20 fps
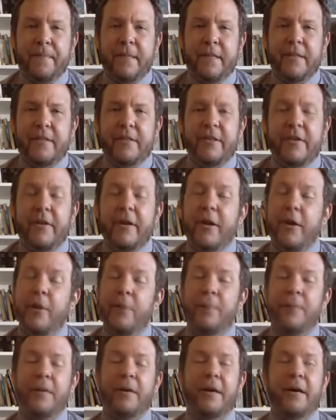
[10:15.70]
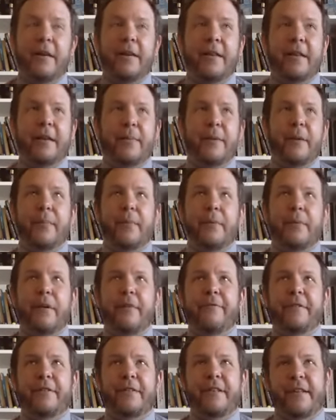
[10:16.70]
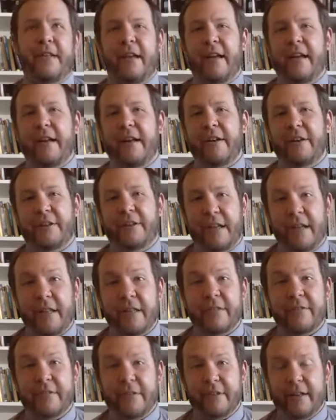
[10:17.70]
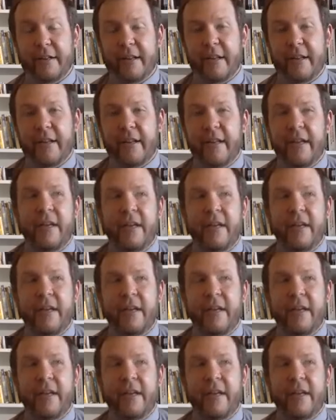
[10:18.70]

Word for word: So I hope uh, that'll be our prayer for today and our challenge for today.